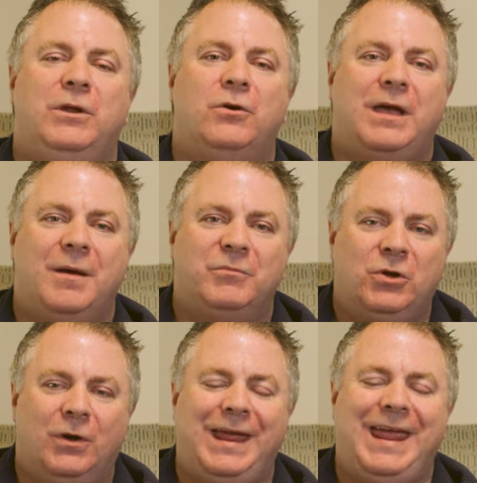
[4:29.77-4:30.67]
We don't come to
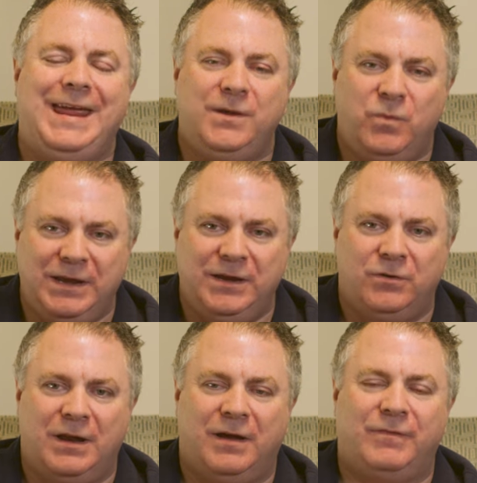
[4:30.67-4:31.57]
God anywhere
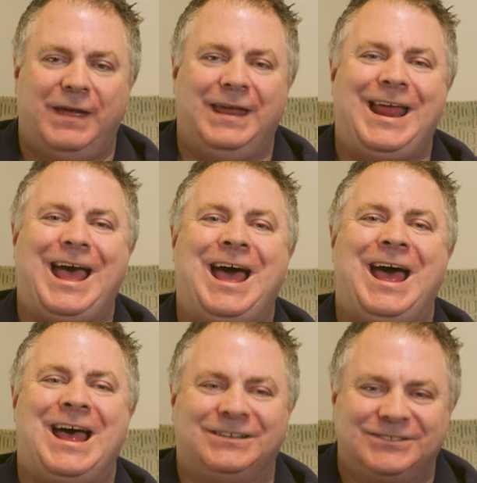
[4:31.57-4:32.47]
near enough and
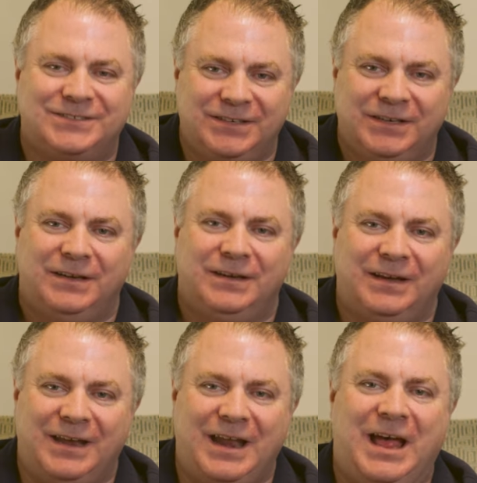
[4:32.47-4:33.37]
ask,
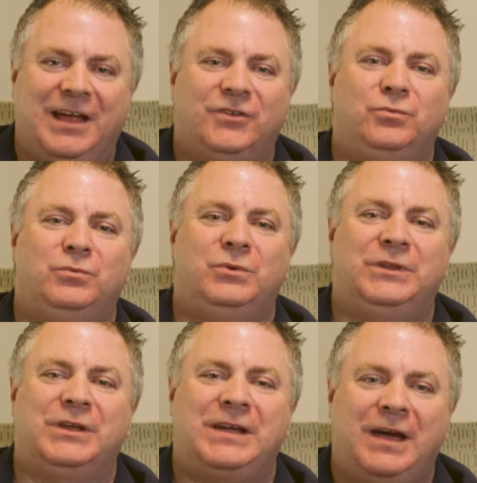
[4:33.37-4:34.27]
and ask
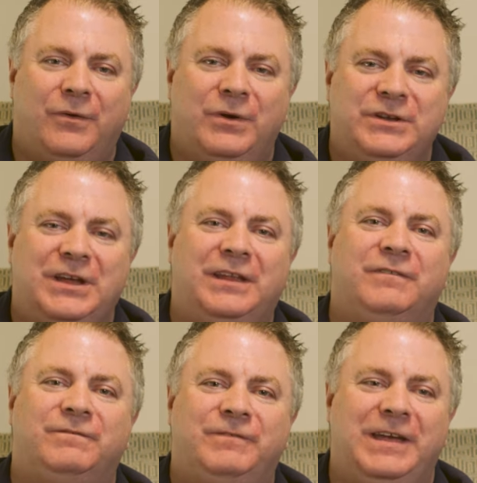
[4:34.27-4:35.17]
with the courage and
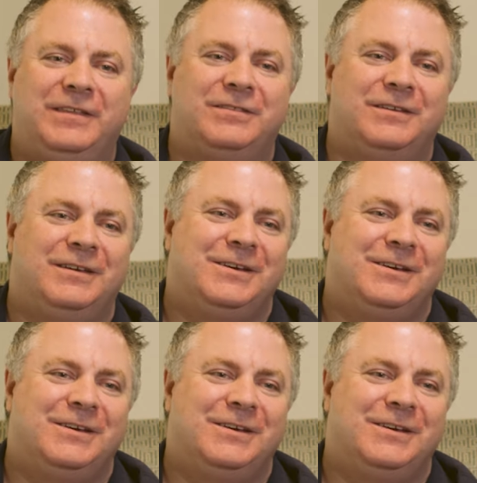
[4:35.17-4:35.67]
the faith